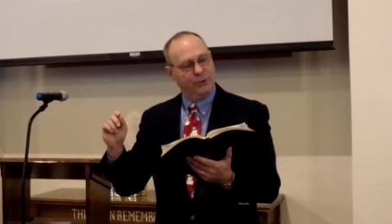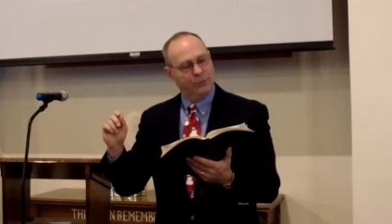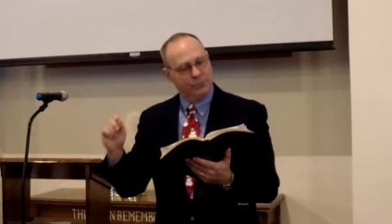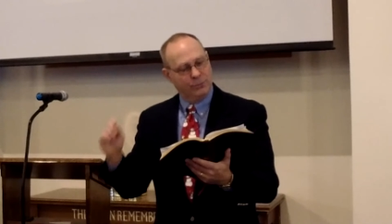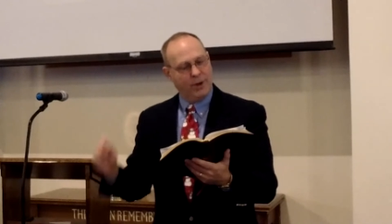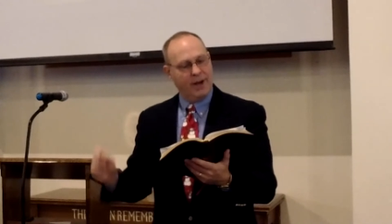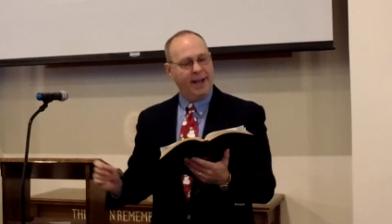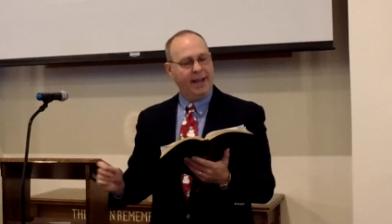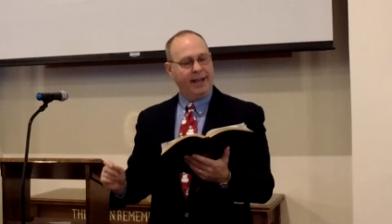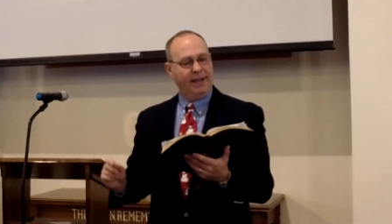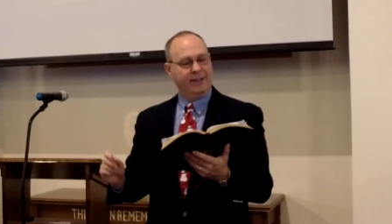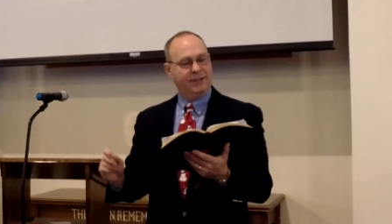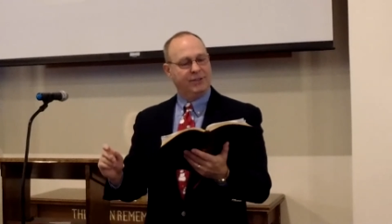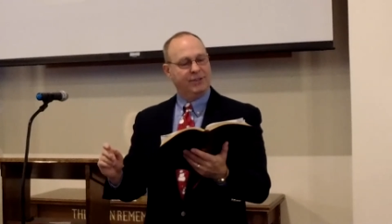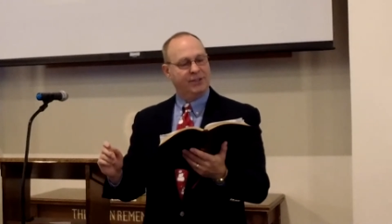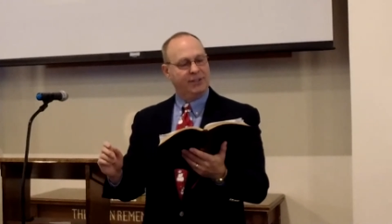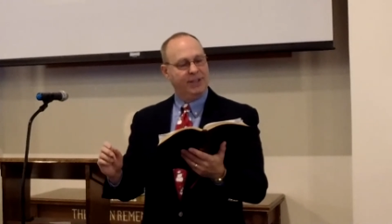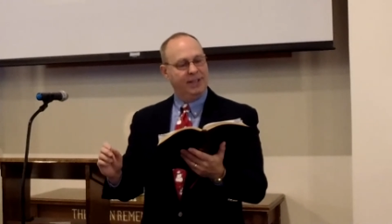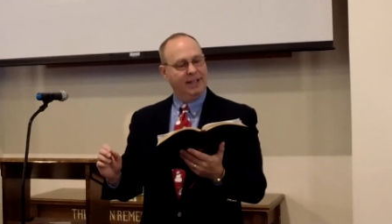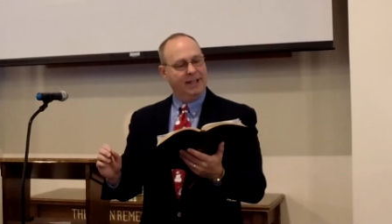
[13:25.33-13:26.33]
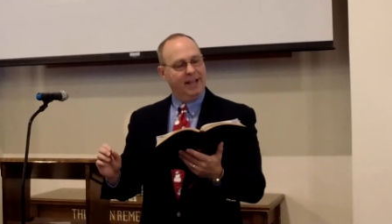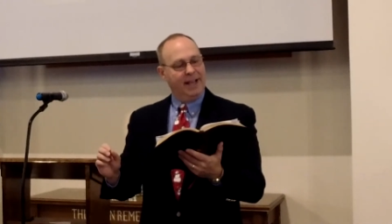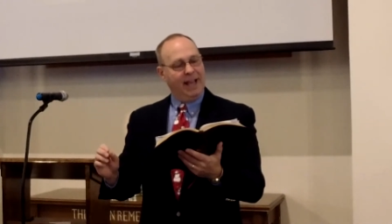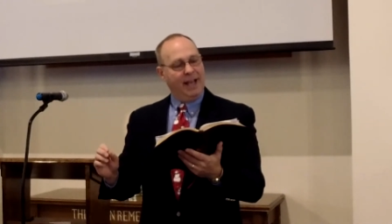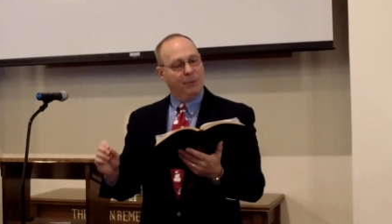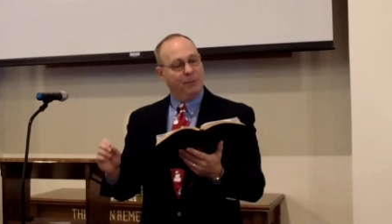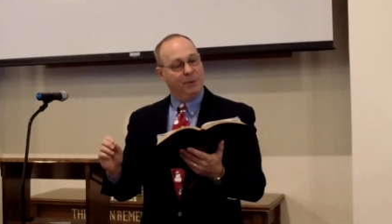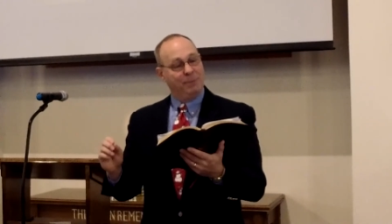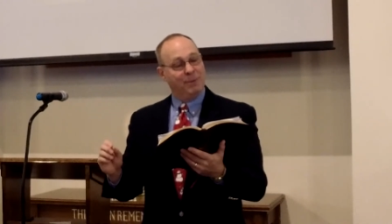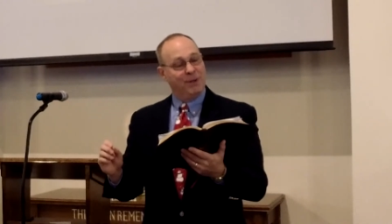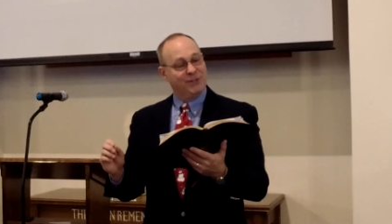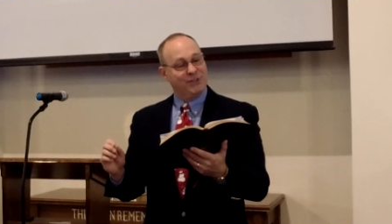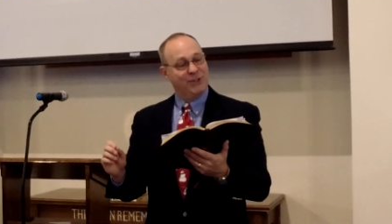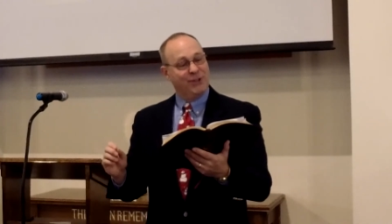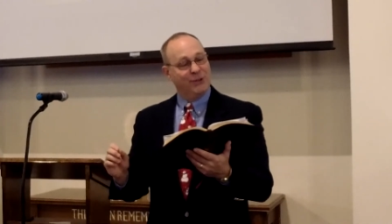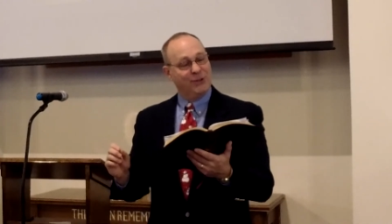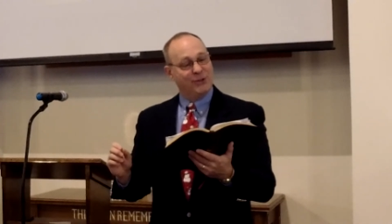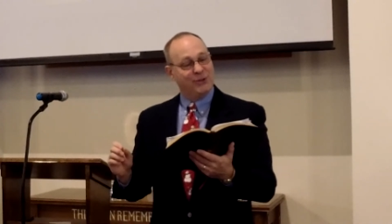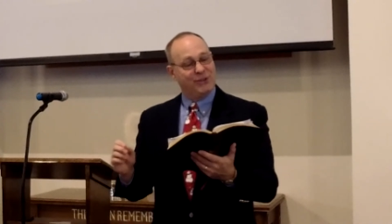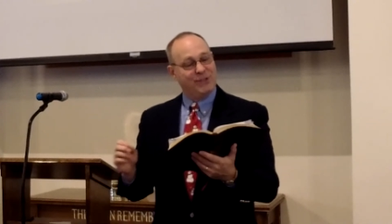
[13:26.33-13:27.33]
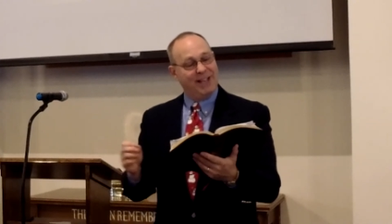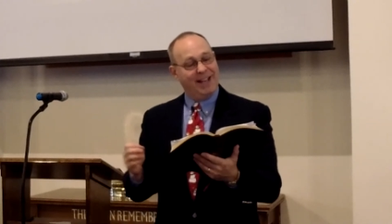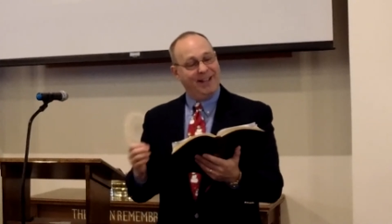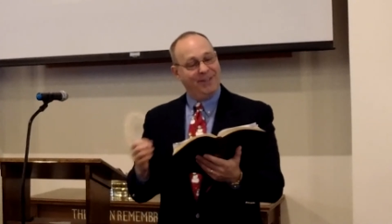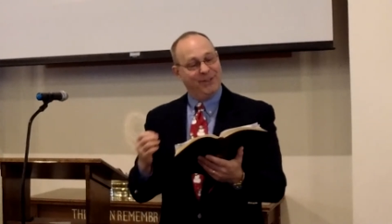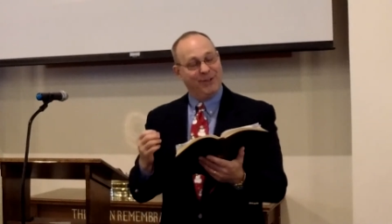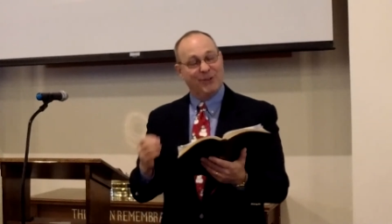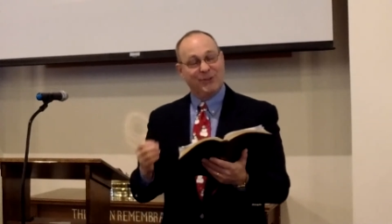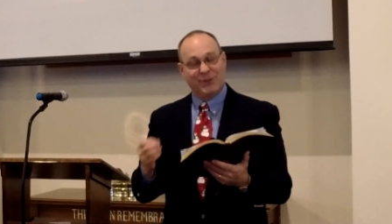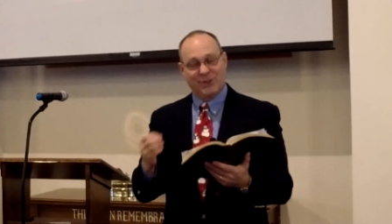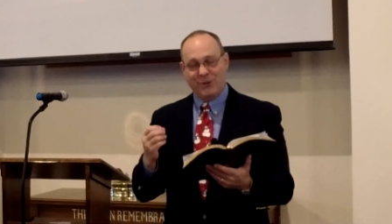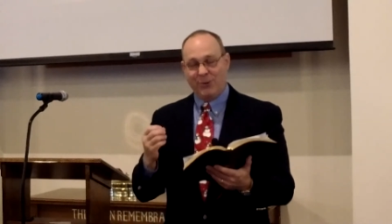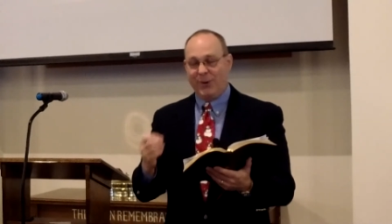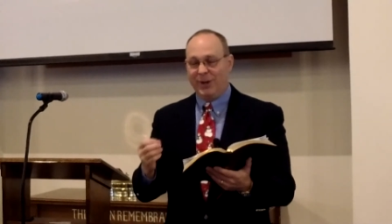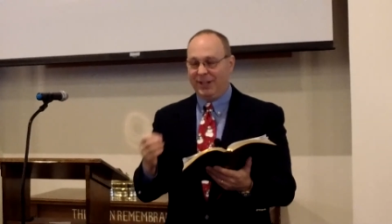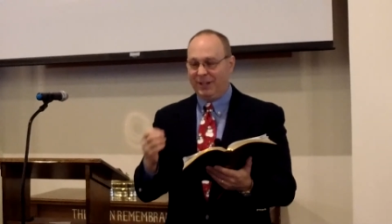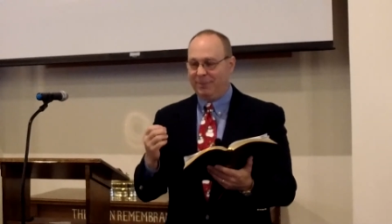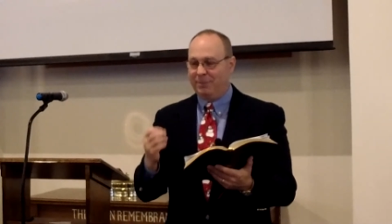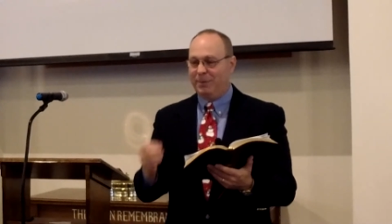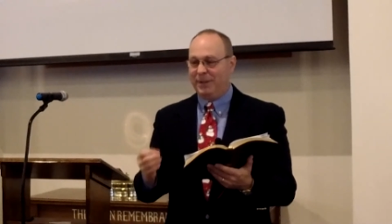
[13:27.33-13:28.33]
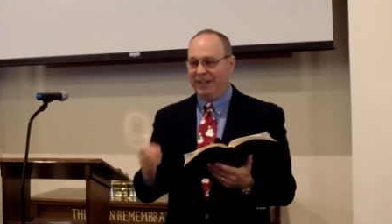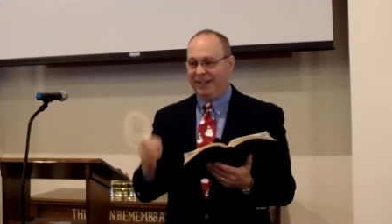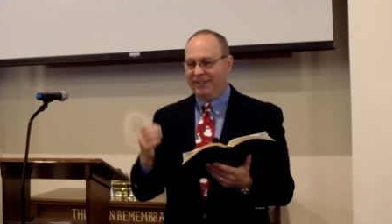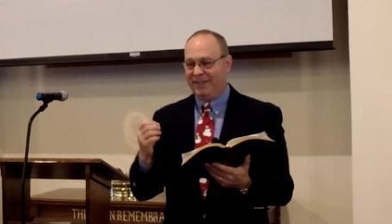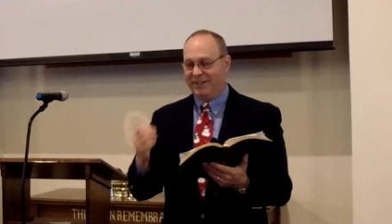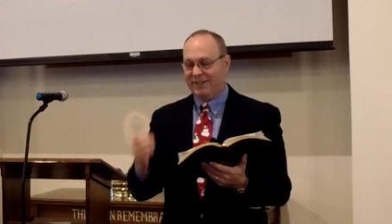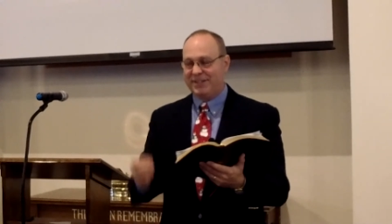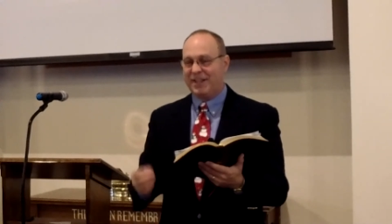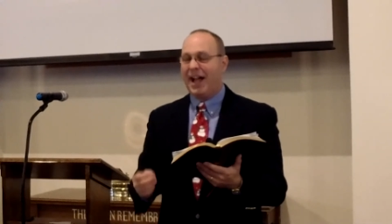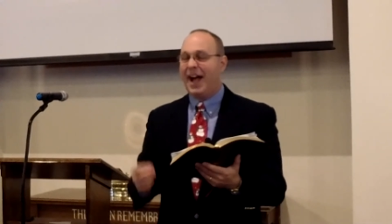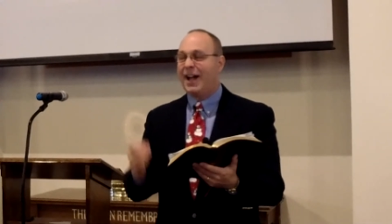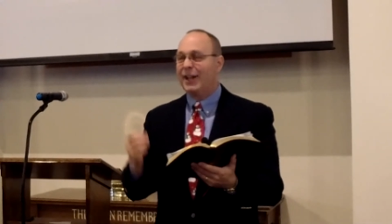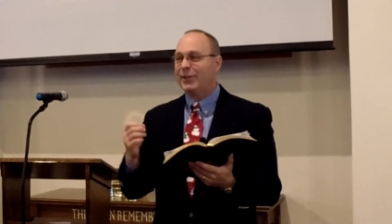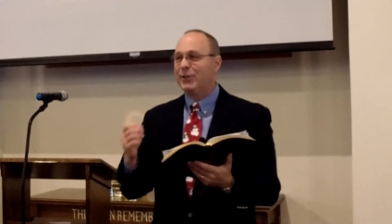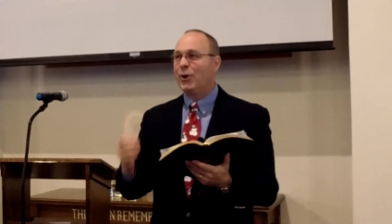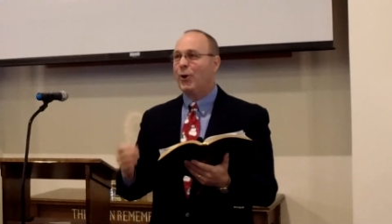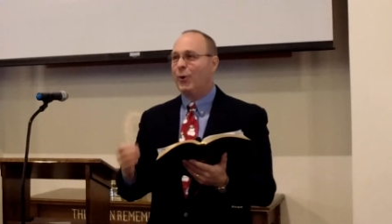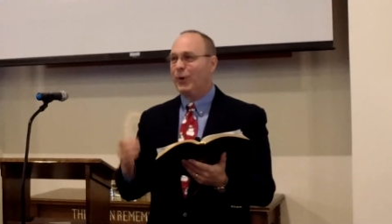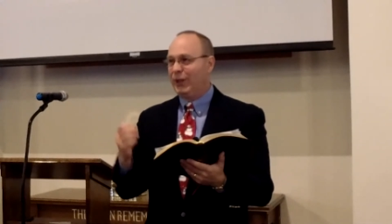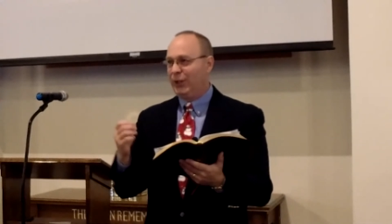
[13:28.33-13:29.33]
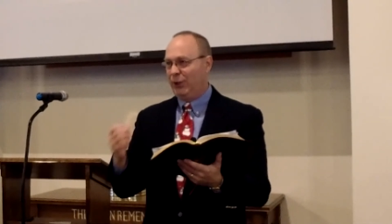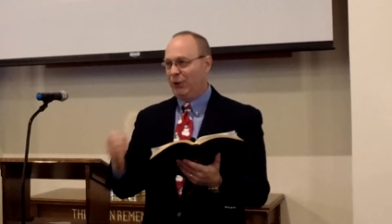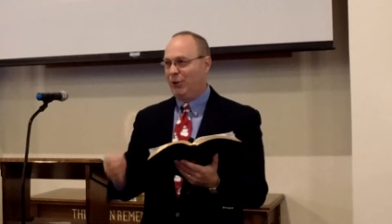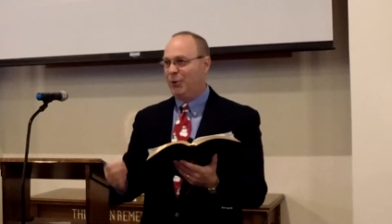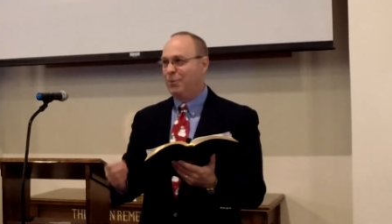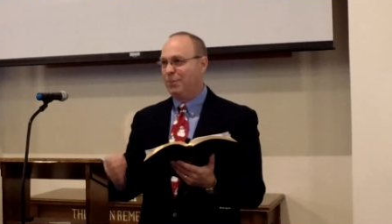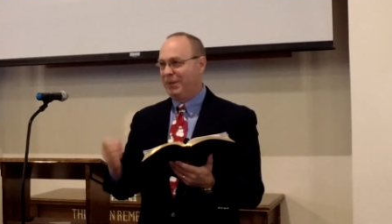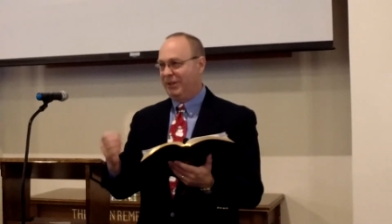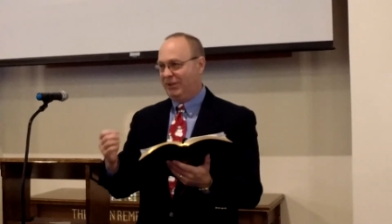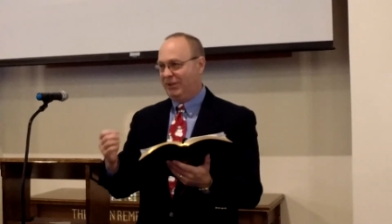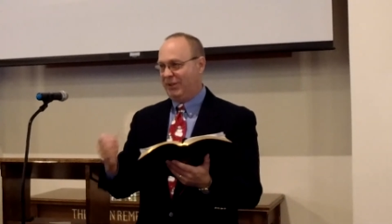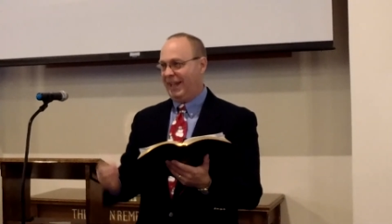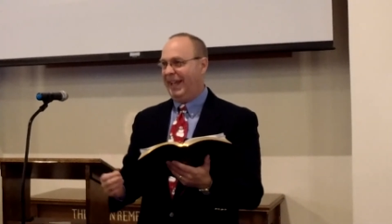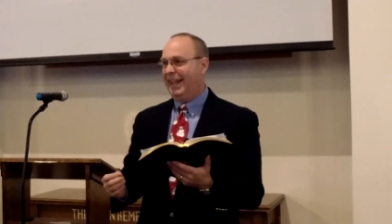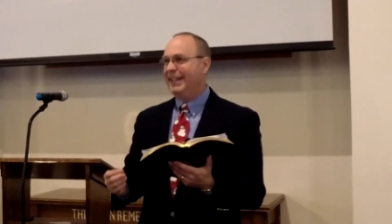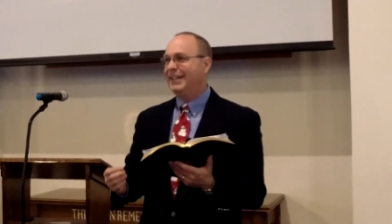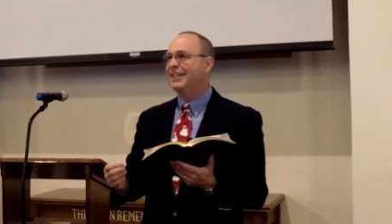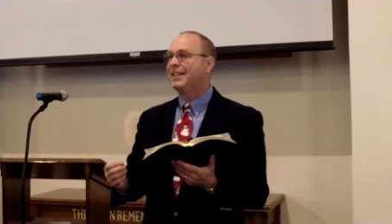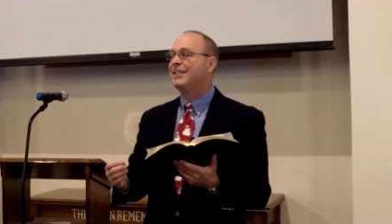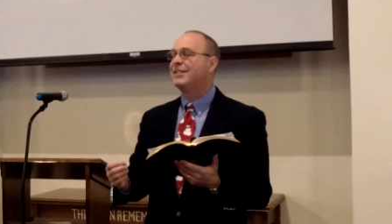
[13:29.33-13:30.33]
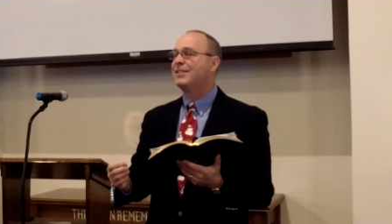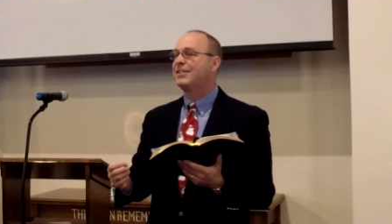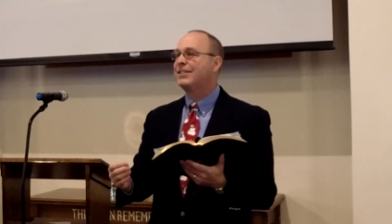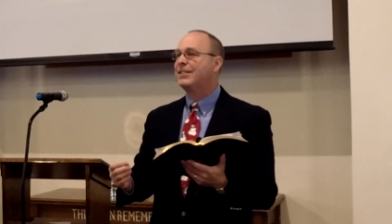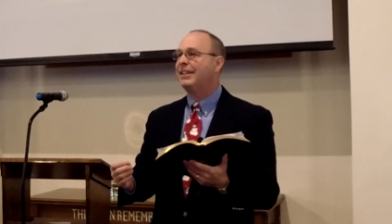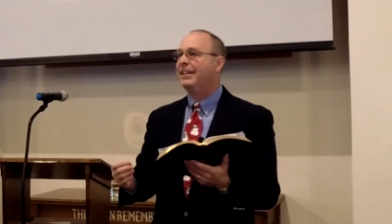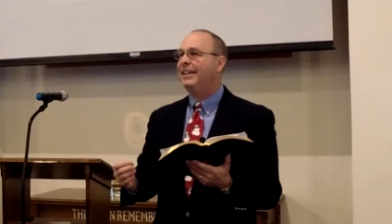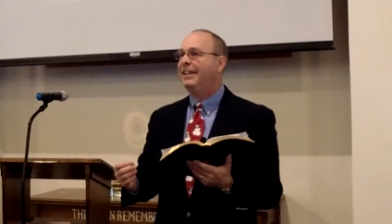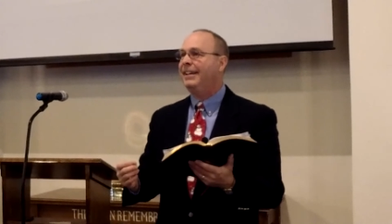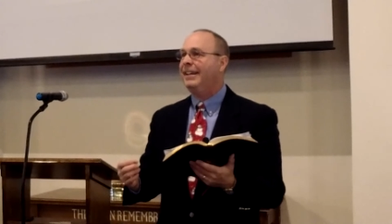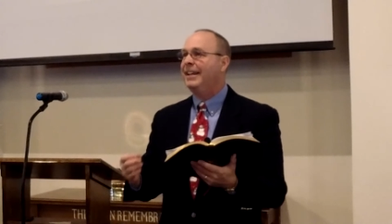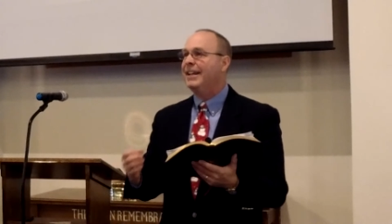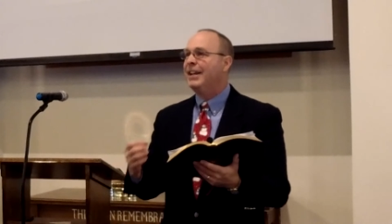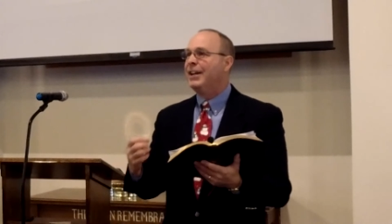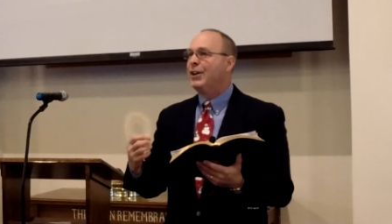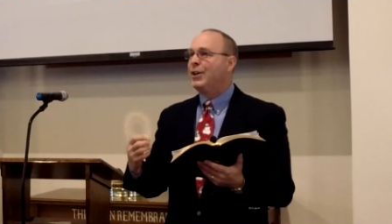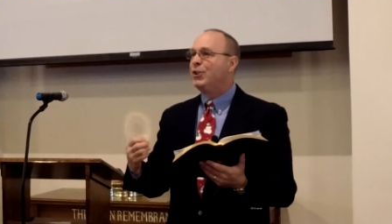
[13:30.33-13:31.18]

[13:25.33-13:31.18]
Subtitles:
right. And we must understand there's going to be this ongoing human tendency